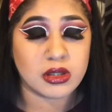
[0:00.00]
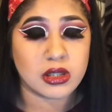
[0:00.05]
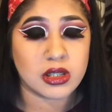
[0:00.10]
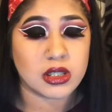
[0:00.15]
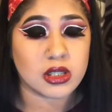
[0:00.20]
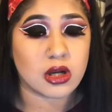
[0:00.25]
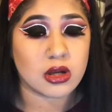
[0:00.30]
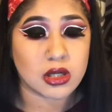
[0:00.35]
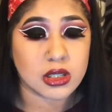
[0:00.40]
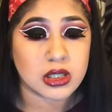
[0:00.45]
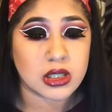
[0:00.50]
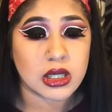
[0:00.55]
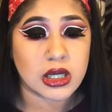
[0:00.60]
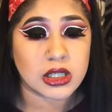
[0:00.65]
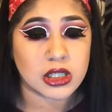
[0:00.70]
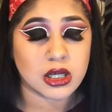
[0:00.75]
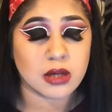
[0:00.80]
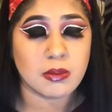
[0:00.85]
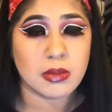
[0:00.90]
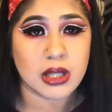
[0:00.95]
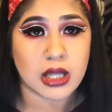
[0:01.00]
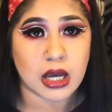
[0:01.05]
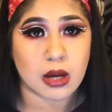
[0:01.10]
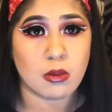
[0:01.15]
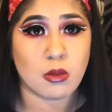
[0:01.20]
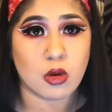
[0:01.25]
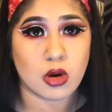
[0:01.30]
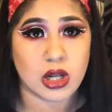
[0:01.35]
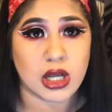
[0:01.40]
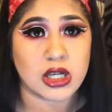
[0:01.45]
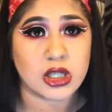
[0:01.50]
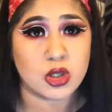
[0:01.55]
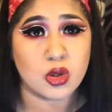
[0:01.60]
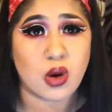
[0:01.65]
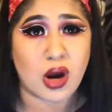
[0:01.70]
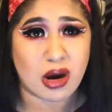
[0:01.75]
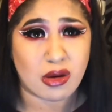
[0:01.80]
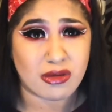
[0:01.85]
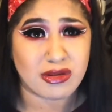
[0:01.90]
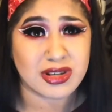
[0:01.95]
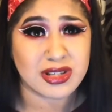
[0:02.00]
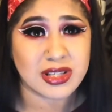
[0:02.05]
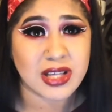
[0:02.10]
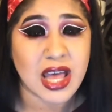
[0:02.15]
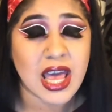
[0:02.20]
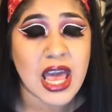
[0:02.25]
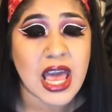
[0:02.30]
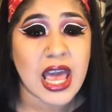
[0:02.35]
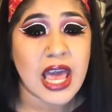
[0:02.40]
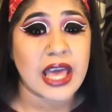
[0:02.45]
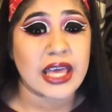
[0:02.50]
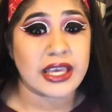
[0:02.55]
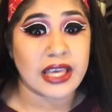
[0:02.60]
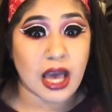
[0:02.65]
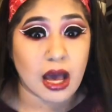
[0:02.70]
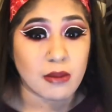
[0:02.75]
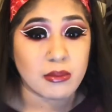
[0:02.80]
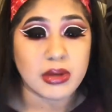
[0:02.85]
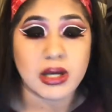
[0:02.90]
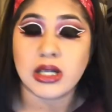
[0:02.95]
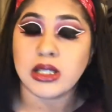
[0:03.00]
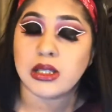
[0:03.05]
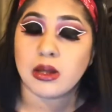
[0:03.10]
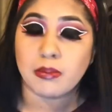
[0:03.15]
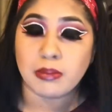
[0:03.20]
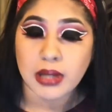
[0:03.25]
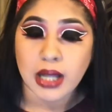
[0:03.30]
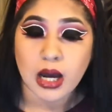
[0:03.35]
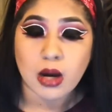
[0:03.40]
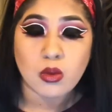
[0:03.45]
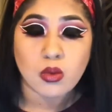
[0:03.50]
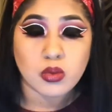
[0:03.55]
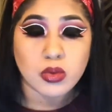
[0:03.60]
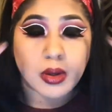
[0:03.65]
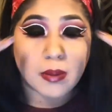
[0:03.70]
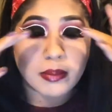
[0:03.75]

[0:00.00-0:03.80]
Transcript: do this. Honestly, it took me like more like 2 hours. Yeah, because the black